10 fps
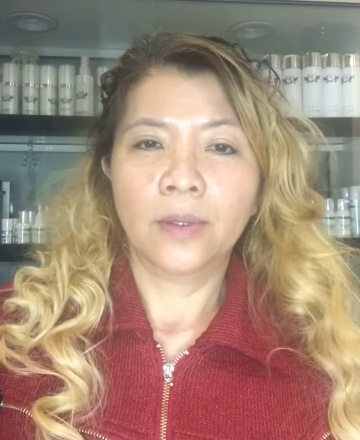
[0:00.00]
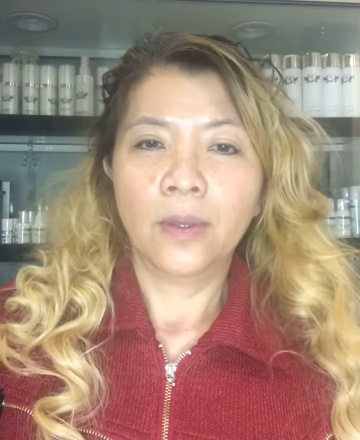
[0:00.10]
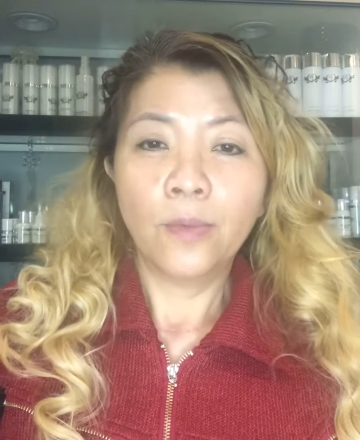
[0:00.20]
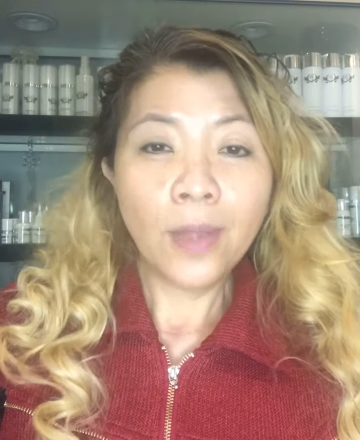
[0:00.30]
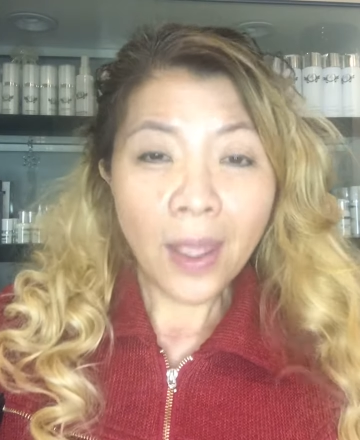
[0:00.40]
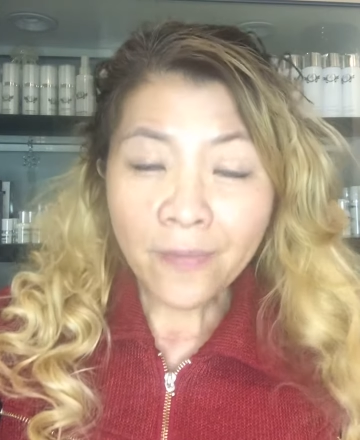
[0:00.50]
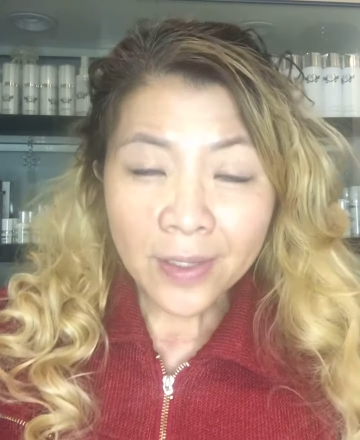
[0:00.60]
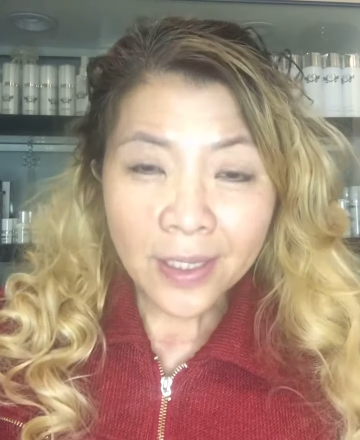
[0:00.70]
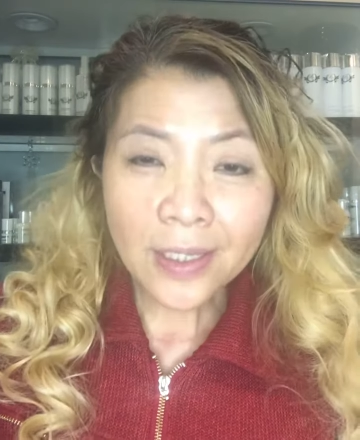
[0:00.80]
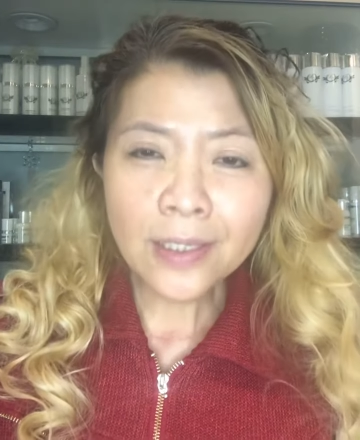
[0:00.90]
with
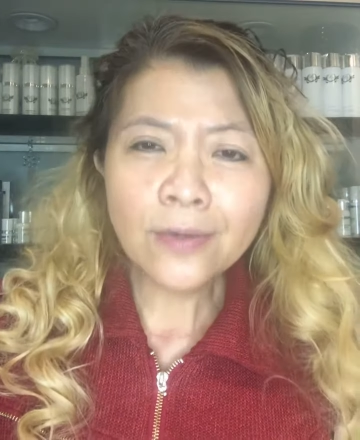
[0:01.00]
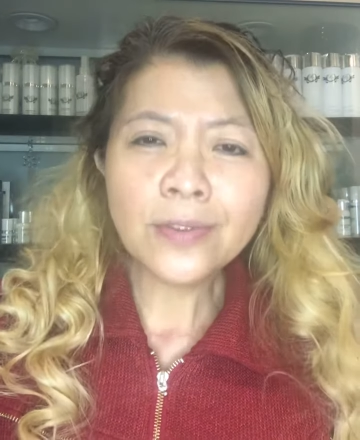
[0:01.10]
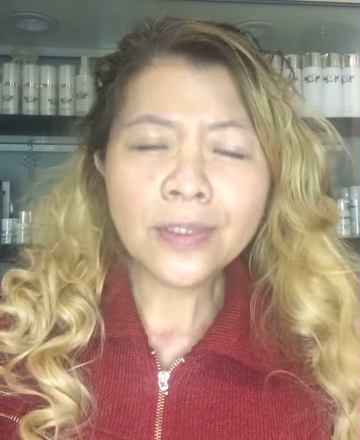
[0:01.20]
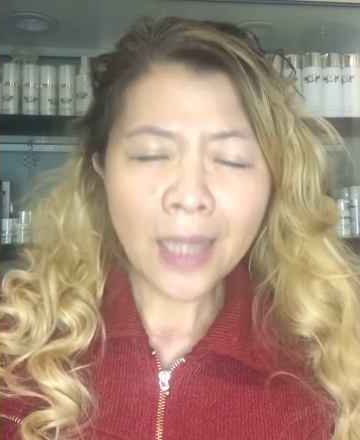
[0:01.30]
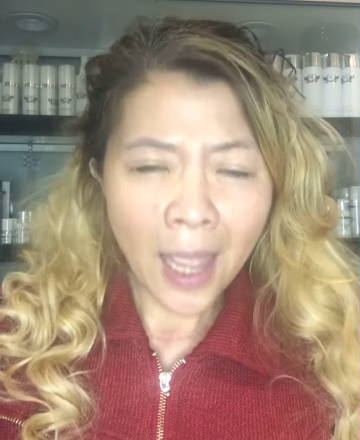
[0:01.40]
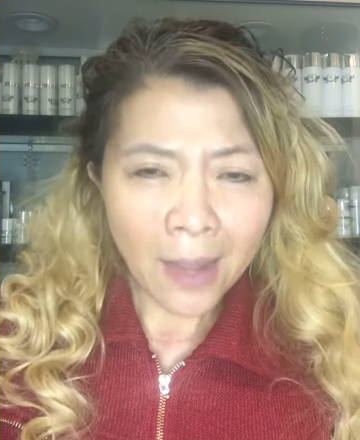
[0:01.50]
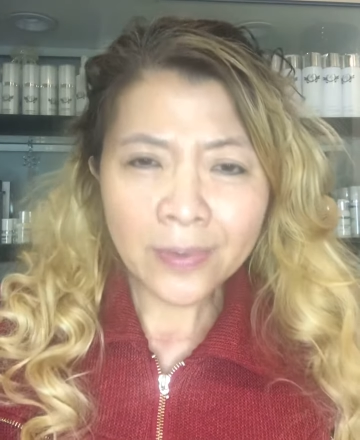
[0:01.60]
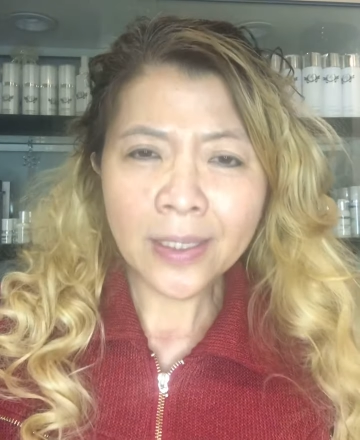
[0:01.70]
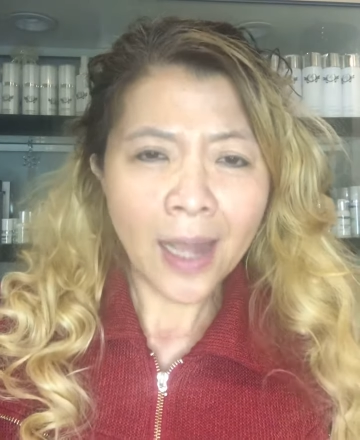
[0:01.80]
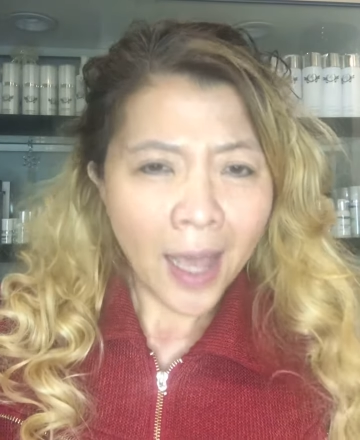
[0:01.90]
everything you
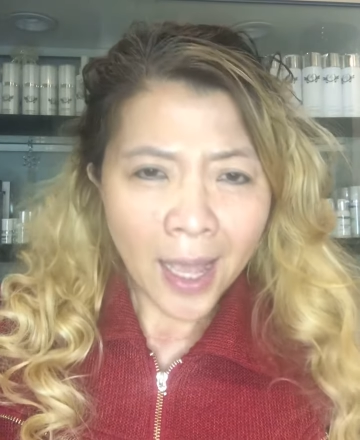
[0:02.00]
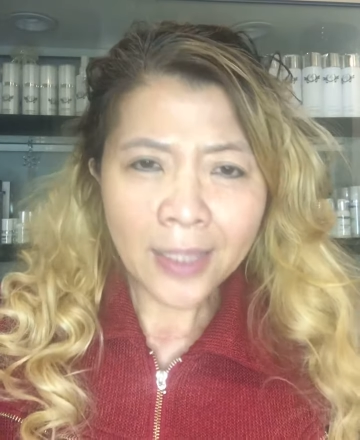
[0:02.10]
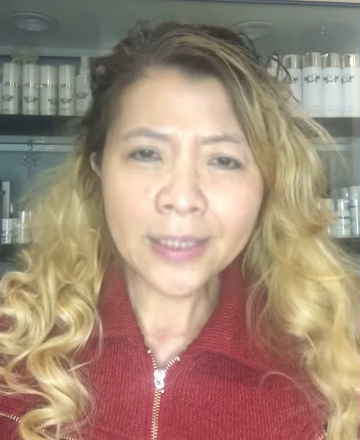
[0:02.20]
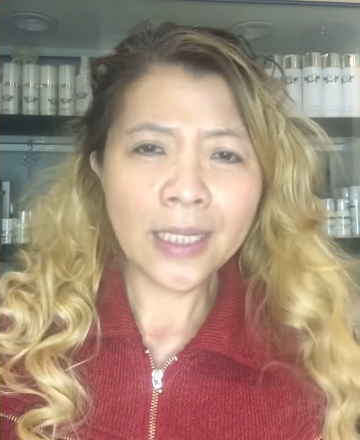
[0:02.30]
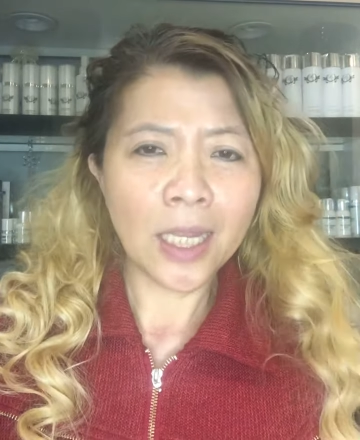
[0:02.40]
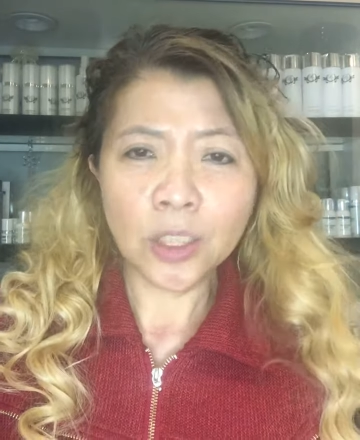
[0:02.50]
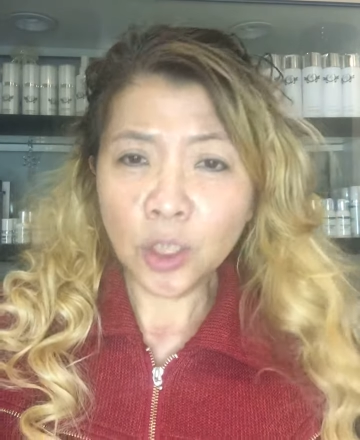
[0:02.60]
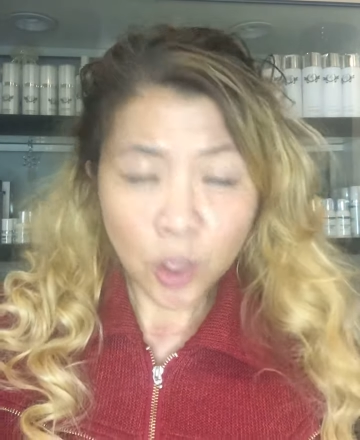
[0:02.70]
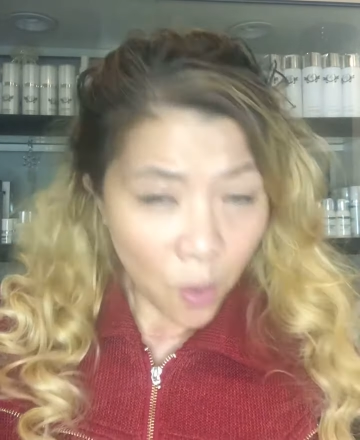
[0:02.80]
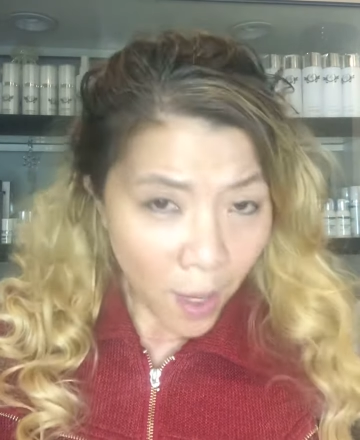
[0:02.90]
have done and
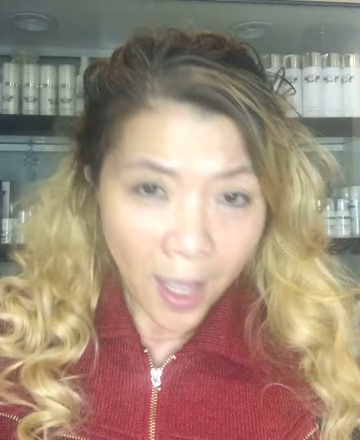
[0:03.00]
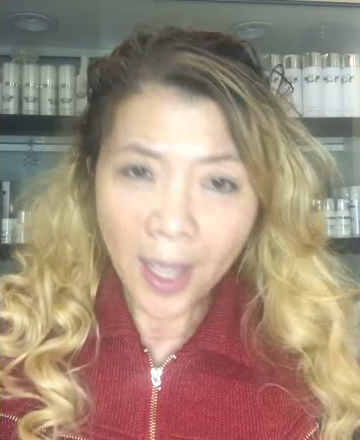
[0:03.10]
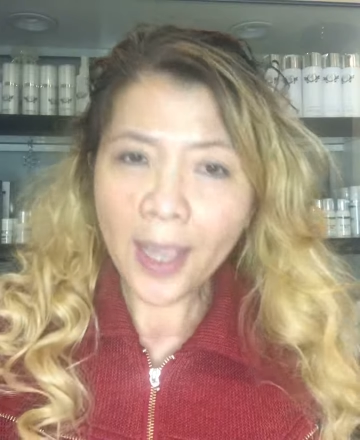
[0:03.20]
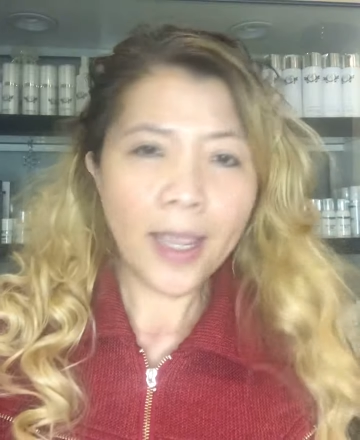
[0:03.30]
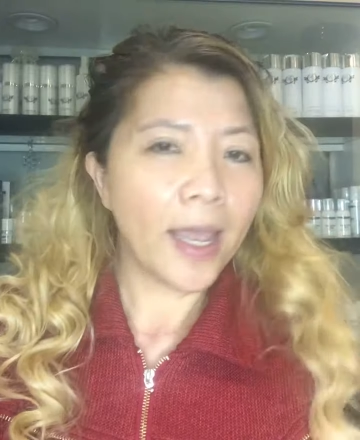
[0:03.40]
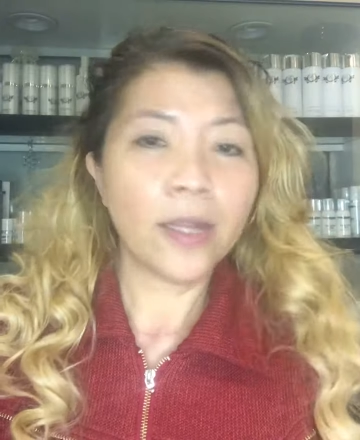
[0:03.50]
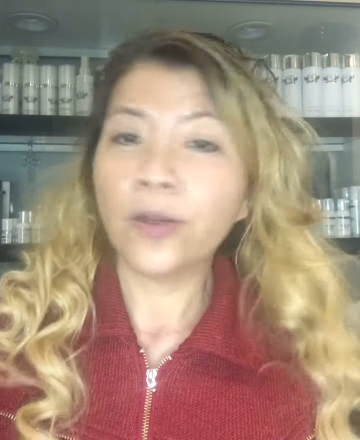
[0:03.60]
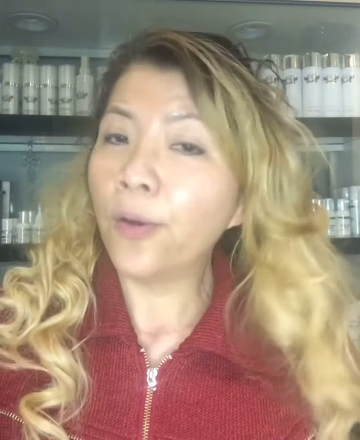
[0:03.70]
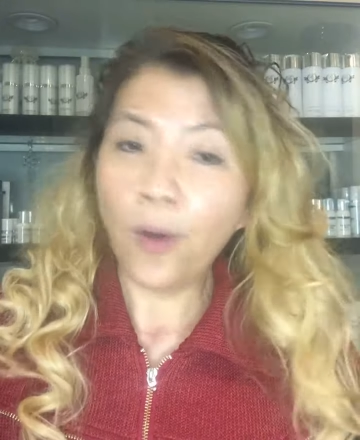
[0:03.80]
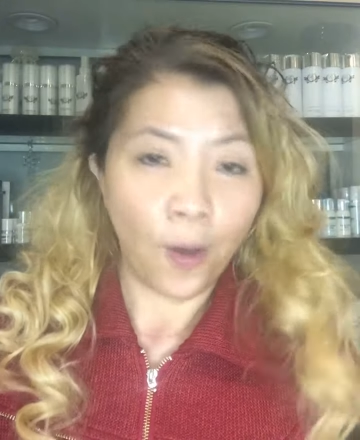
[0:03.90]
tried and
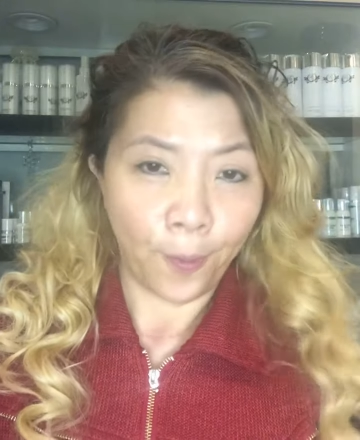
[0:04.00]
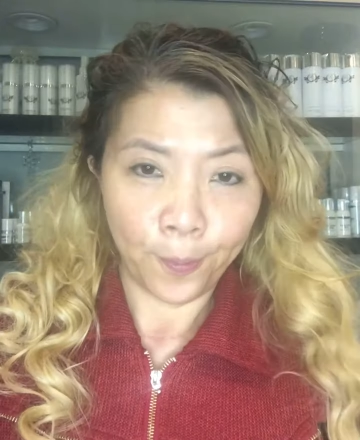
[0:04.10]
no hope?